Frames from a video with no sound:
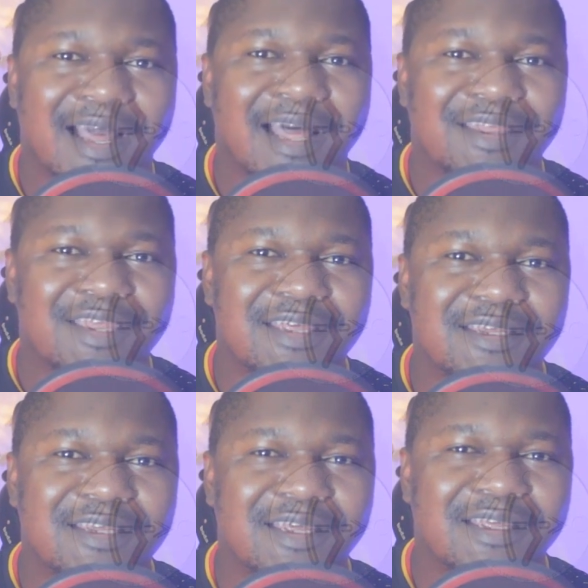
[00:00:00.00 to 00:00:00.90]
and
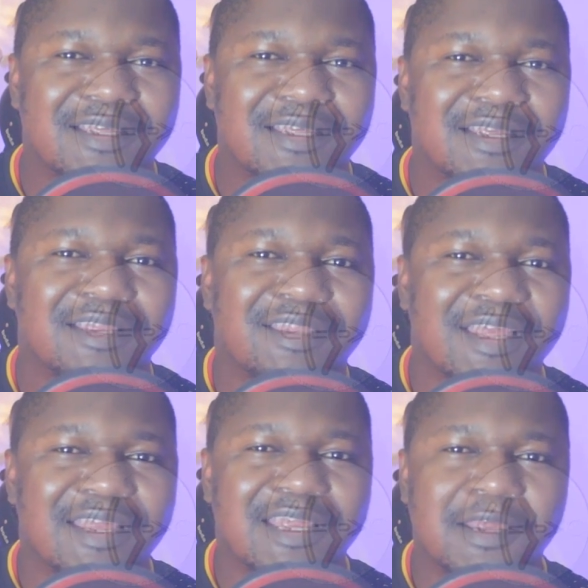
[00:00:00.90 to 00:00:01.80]
then
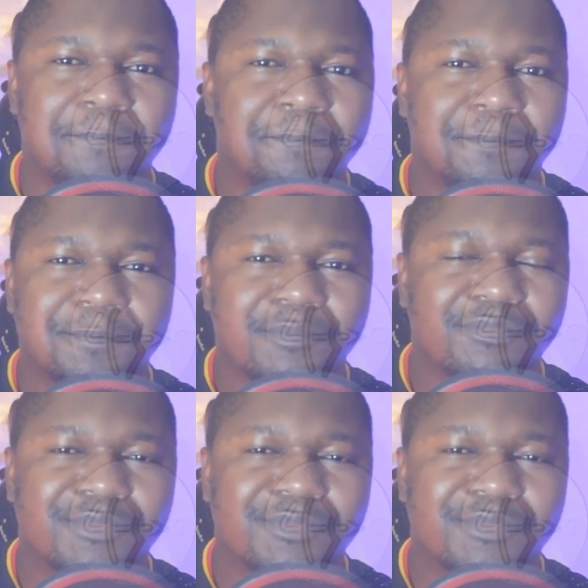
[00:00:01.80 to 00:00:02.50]
they keep,